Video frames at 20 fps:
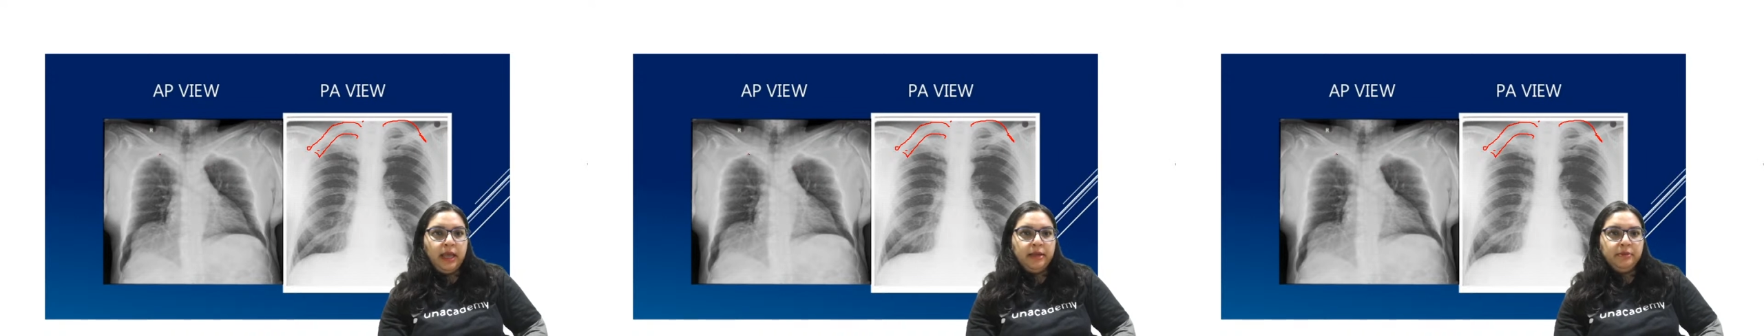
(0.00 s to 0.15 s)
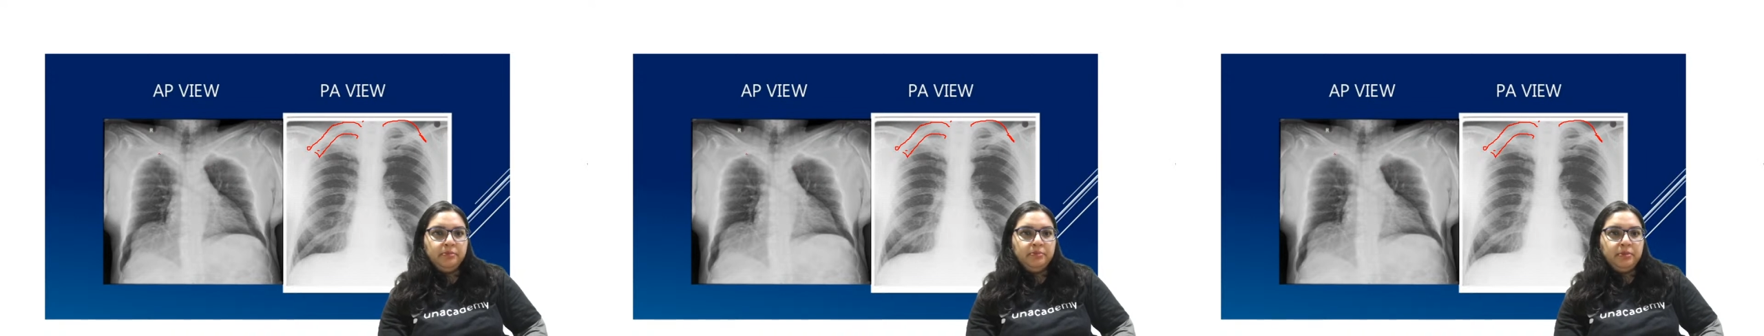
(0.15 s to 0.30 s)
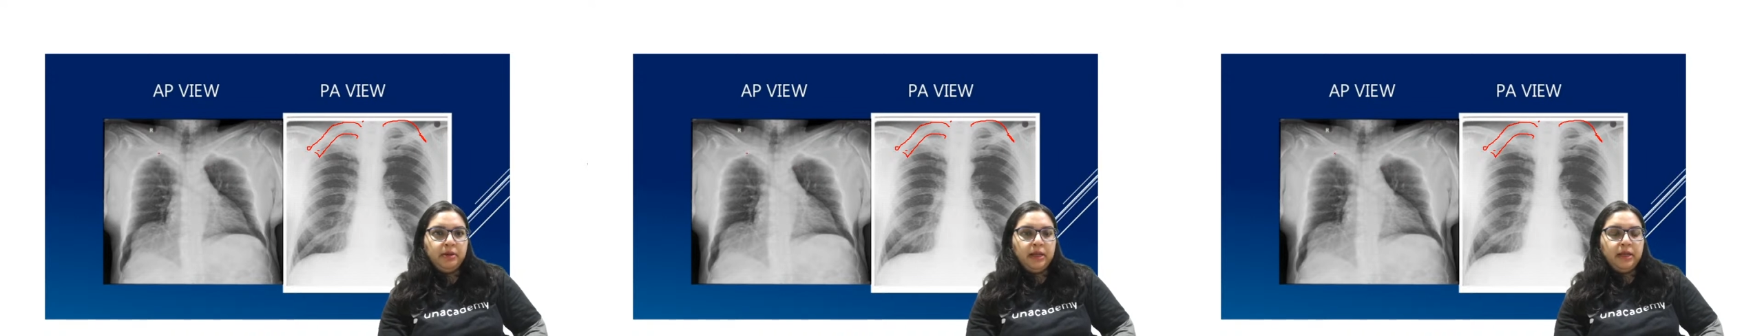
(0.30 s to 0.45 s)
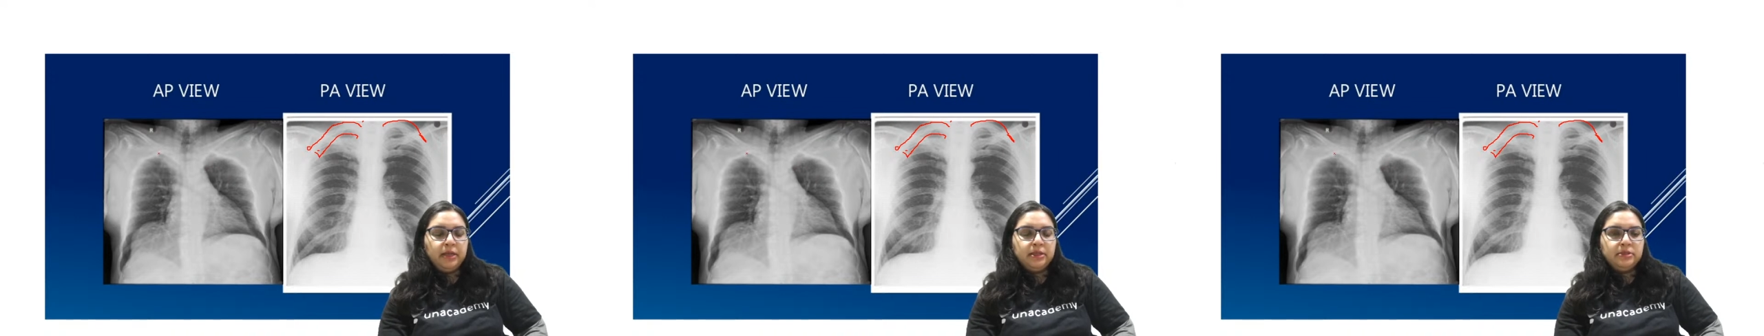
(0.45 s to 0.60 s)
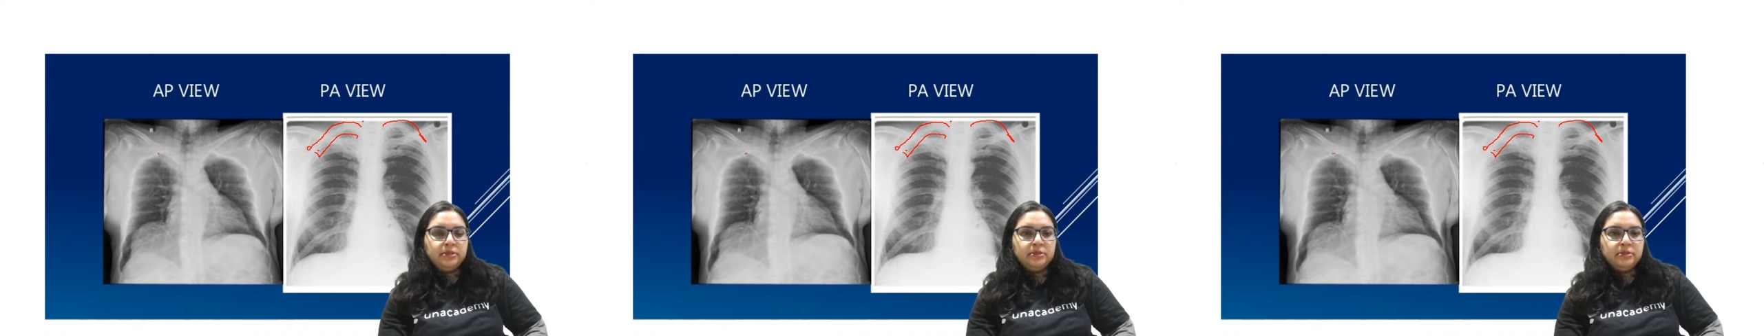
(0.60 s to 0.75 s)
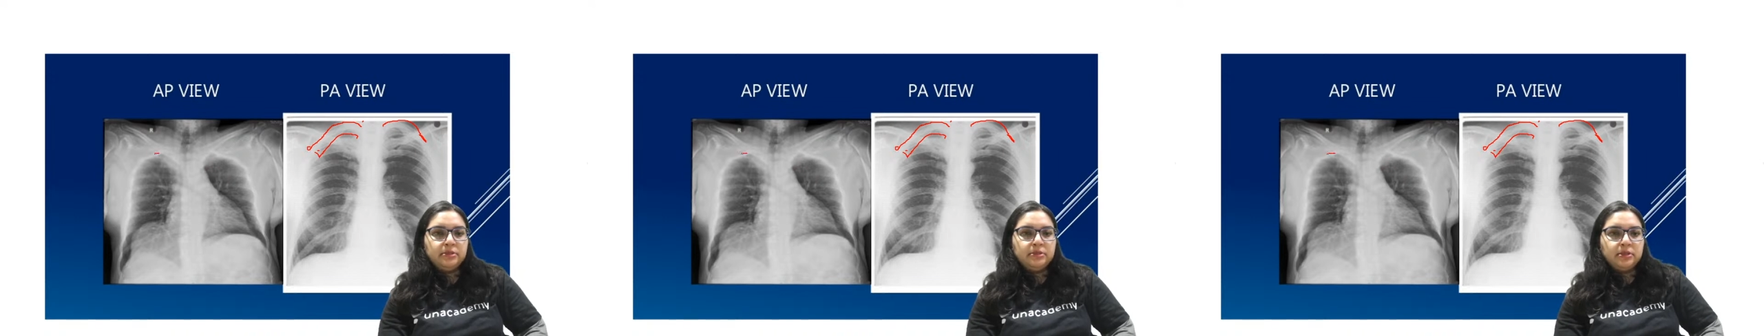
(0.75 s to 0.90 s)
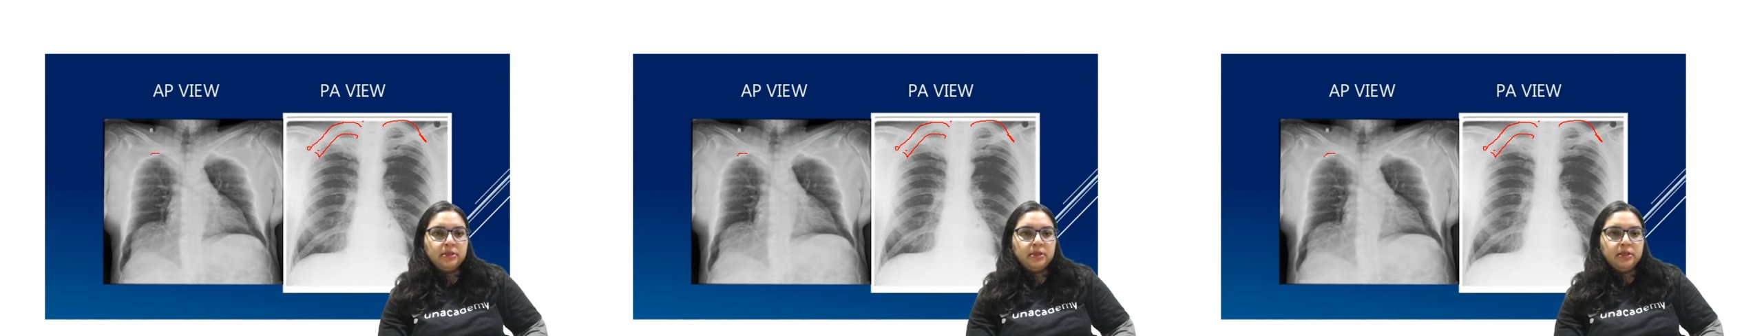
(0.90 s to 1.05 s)
and plus
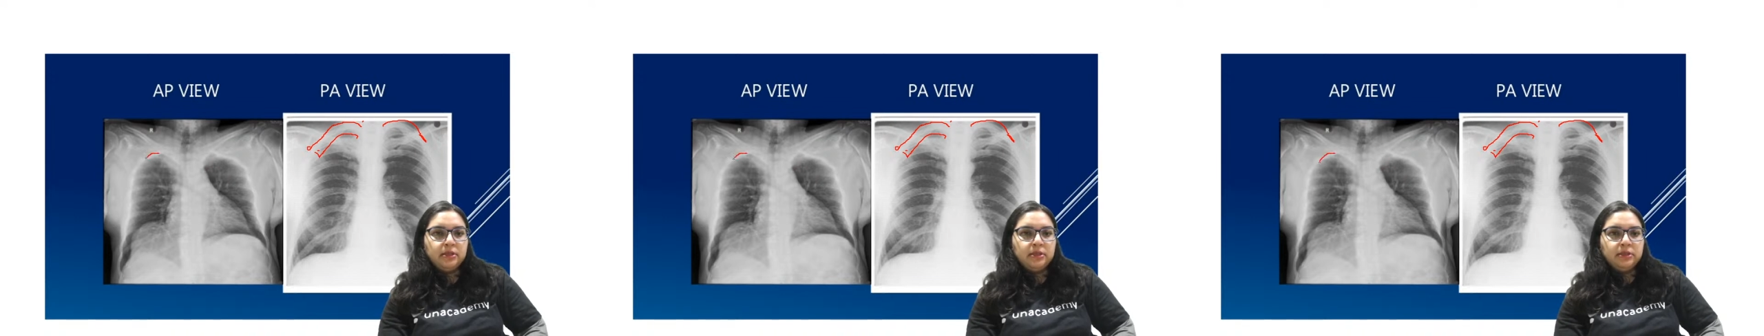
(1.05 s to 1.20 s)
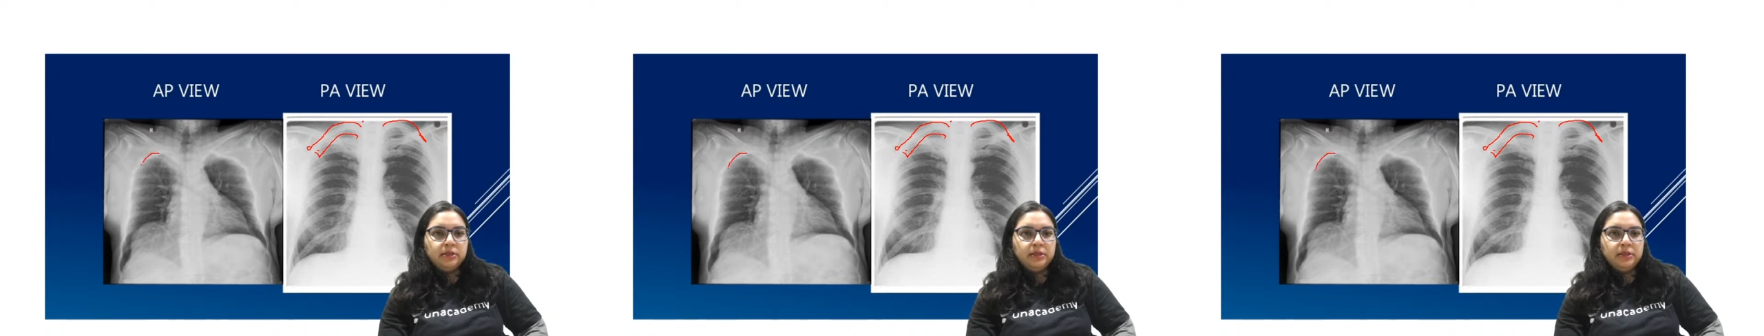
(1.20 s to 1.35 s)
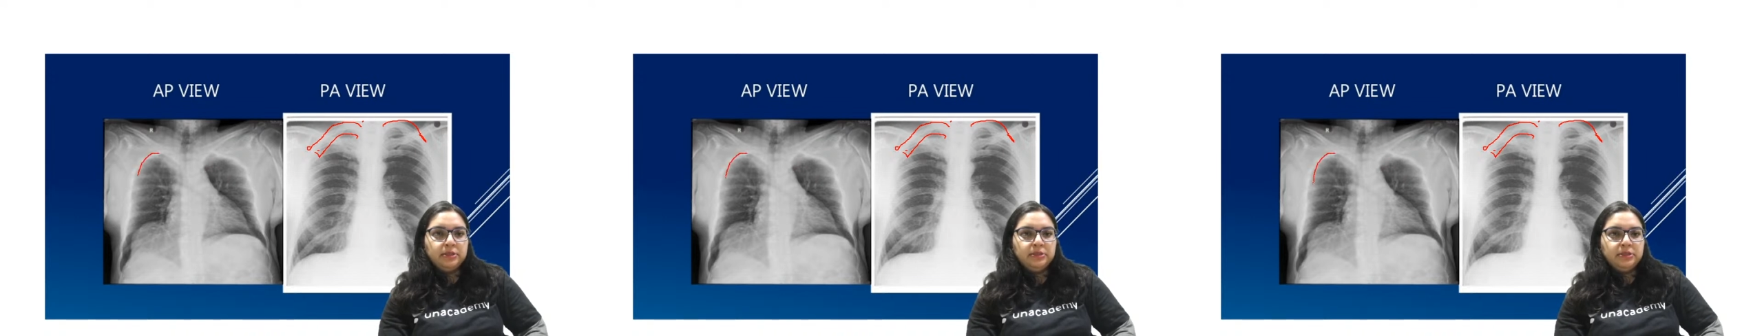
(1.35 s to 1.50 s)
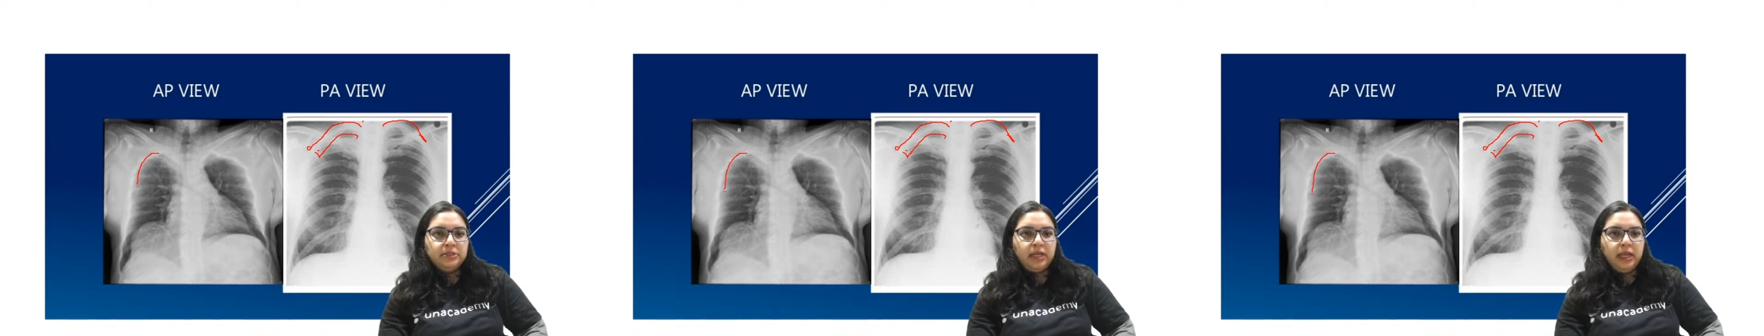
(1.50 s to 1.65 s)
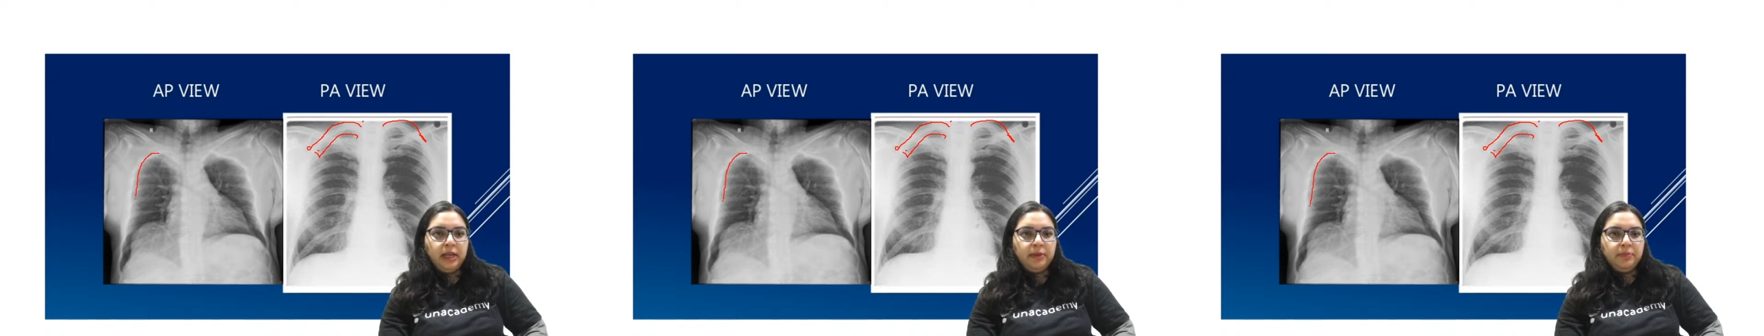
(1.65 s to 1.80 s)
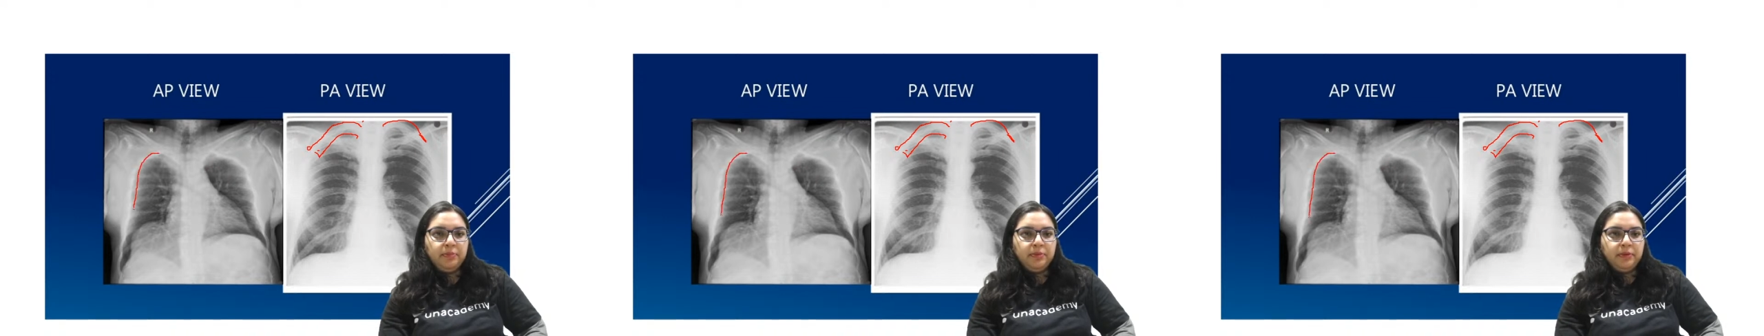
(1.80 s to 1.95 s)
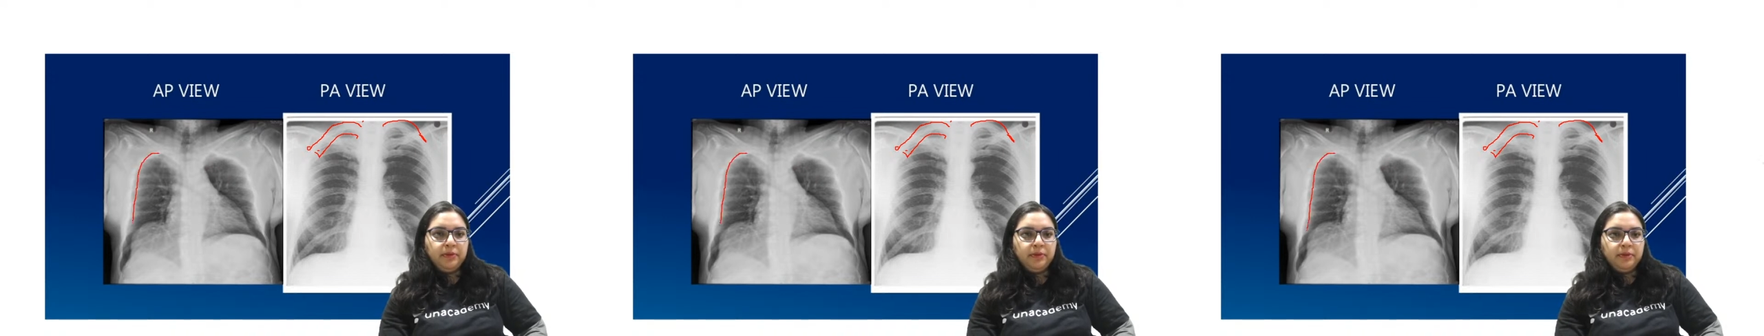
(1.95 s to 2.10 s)
the
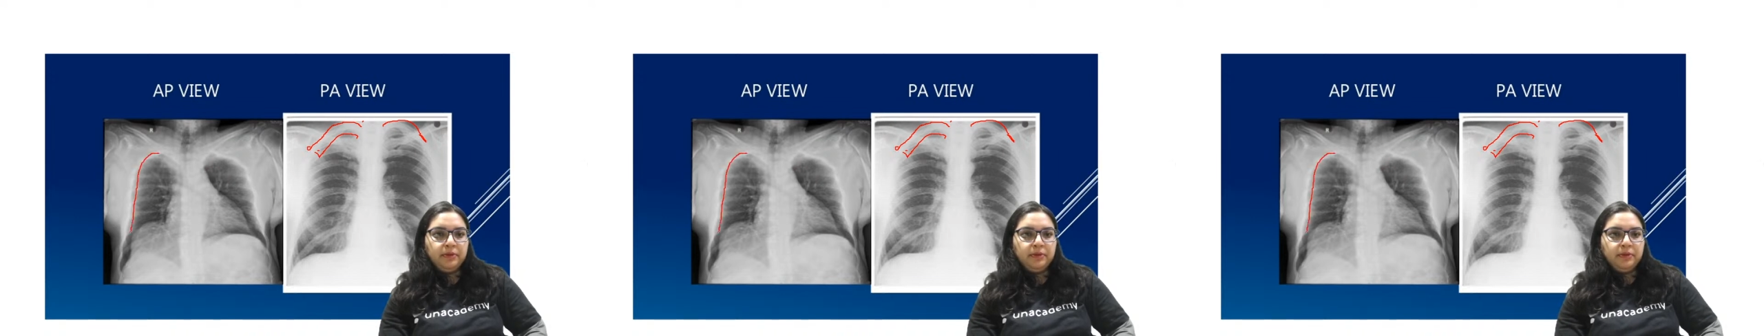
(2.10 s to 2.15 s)
shape